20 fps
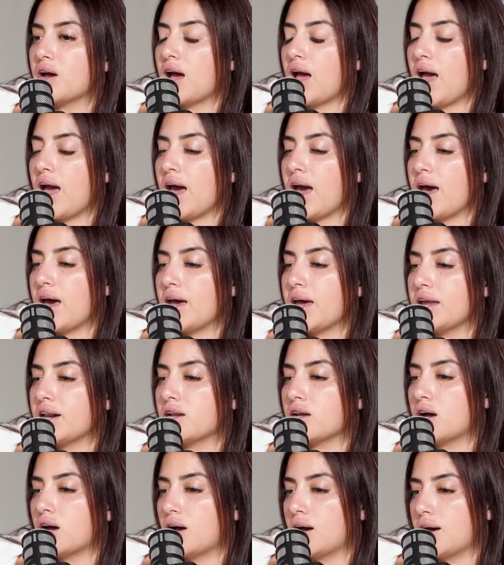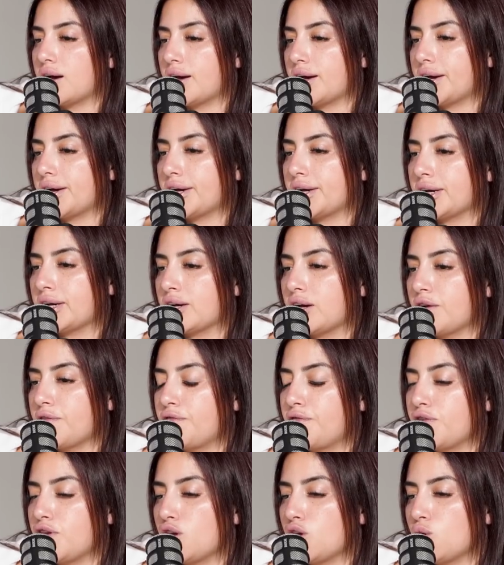had a
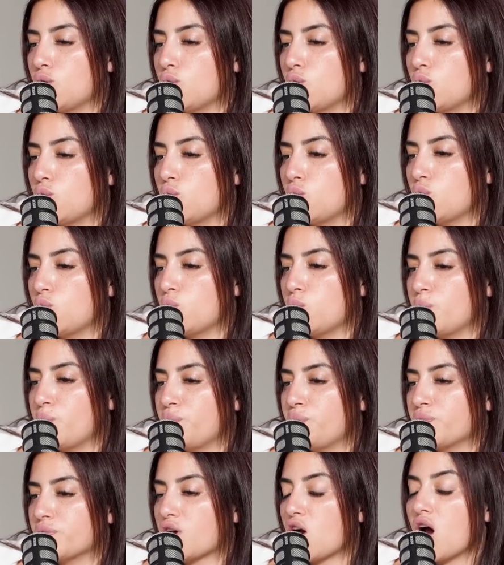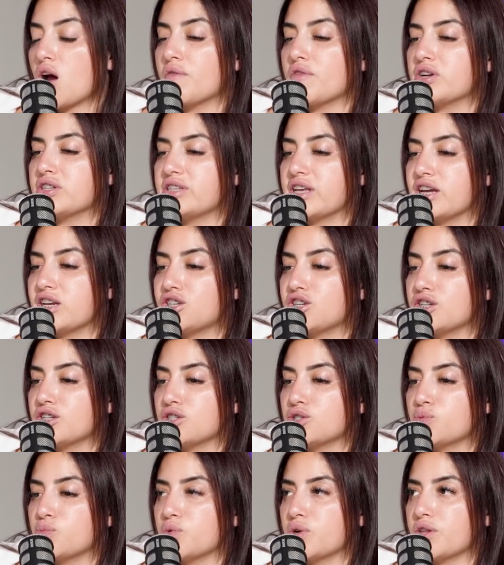few
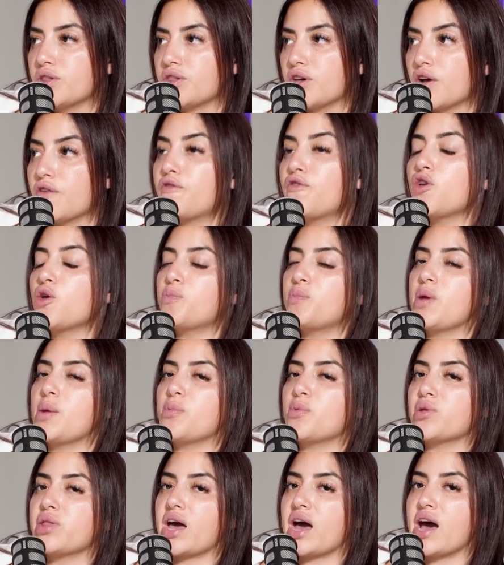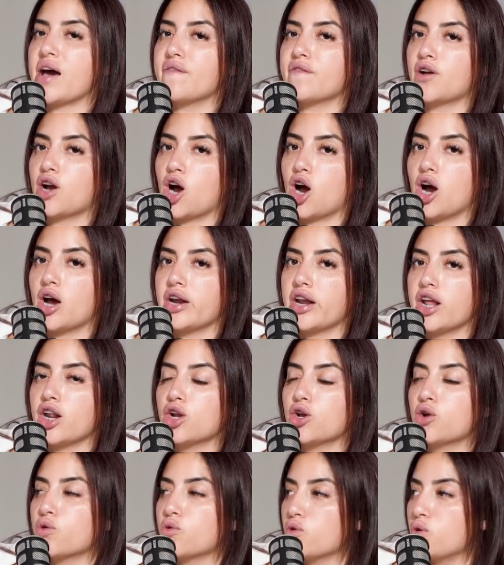conversations with a few people that have gone
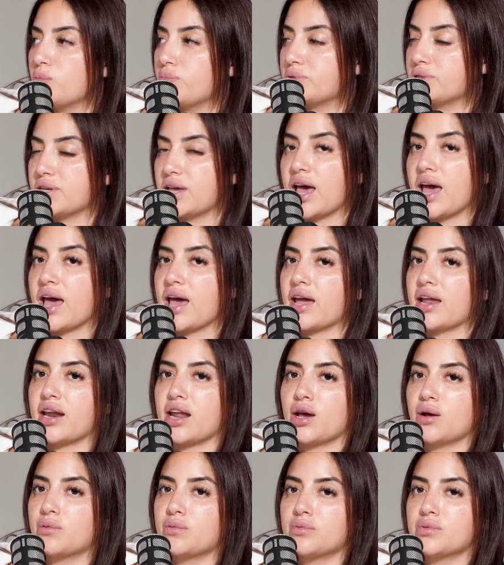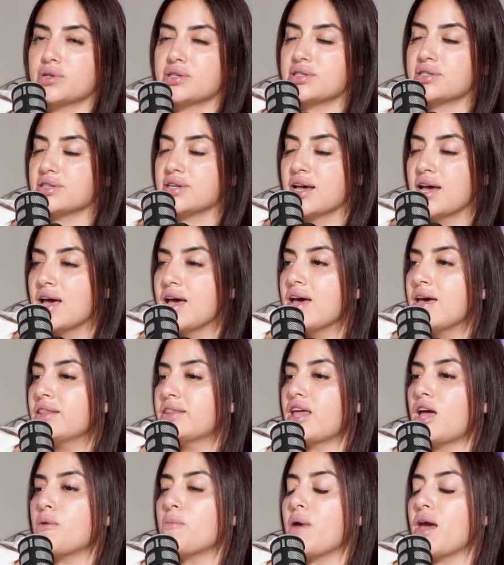in groups, and
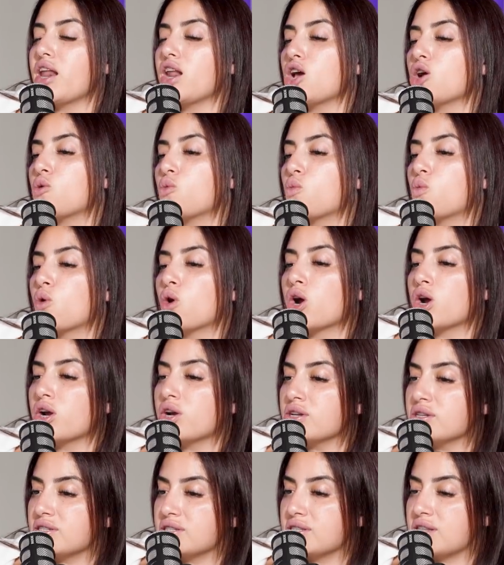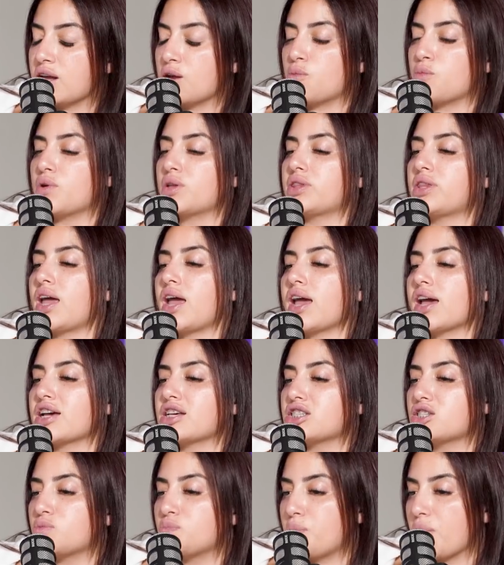they made it worse than what they
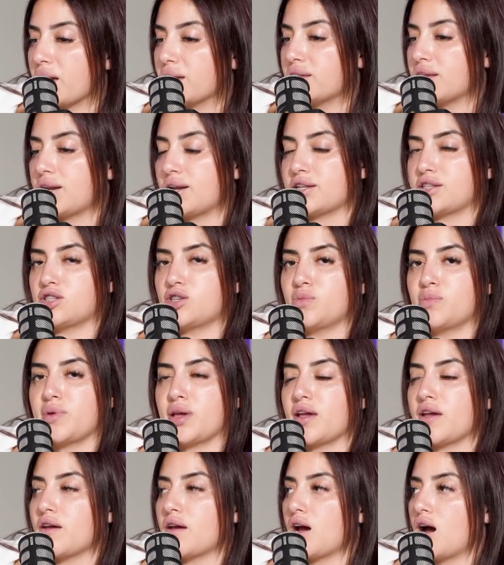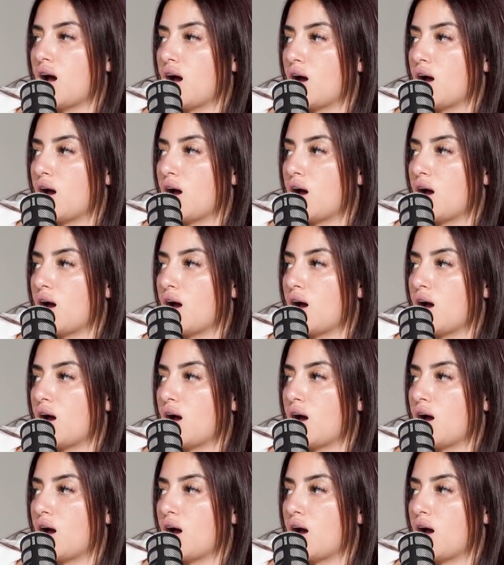expected it to be.